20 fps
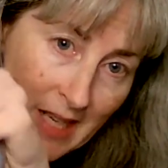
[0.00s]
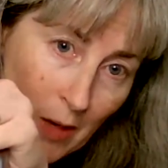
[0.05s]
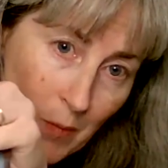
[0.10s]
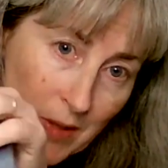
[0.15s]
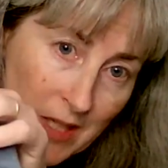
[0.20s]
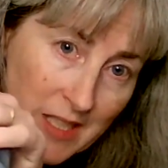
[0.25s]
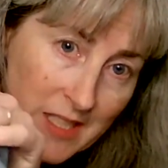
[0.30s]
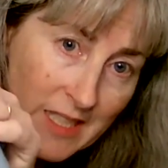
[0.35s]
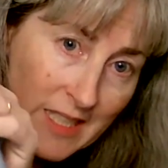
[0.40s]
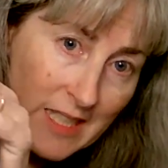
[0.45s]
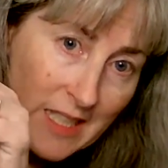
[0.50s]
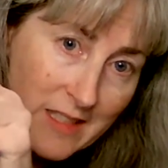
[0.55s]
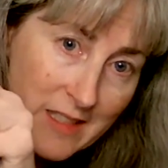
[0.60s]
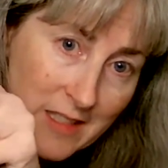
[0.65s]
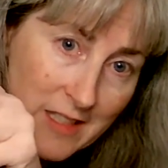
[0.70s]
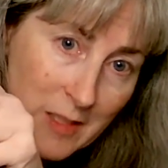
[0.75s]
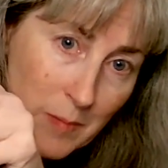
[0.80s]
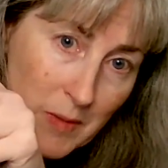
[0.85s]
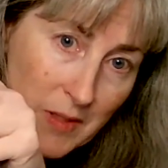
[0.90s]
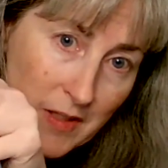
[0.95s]
I wanted to get
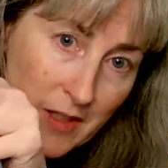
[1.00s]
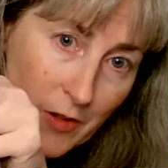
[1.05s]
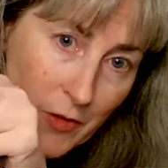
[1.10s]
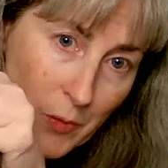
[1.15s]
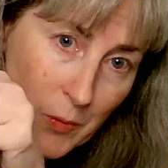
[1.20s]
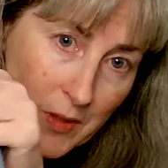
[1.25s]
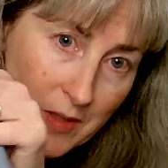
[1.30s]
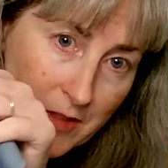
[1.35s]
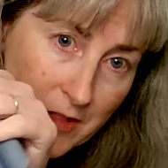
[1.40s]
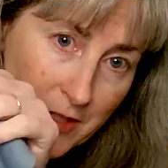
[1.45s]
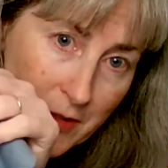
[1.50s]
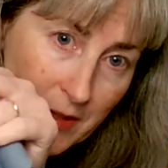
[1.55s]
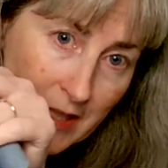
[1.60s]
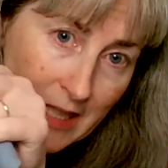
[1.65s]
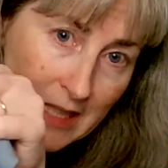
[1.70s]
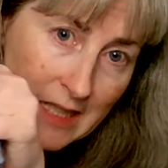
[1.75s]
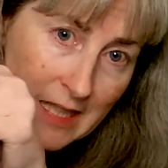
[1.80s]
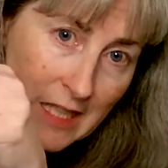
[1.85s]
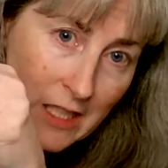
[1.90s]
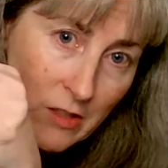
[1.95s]
to some of the other ones, so I
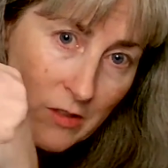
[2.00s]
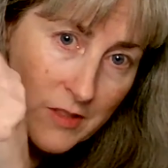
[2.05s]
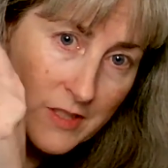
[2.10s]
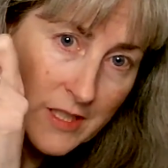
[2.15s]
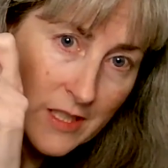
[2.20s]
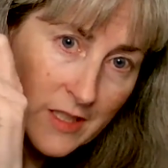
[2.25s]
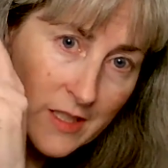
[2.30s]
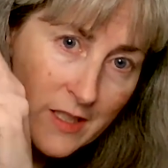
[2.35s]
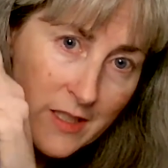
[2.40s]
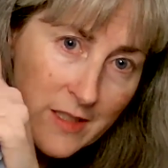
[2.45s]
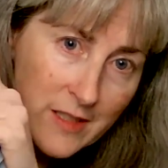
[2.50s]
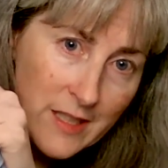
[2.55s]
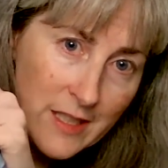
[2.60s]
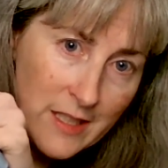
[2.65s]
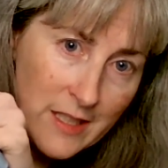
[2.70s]
got the eel done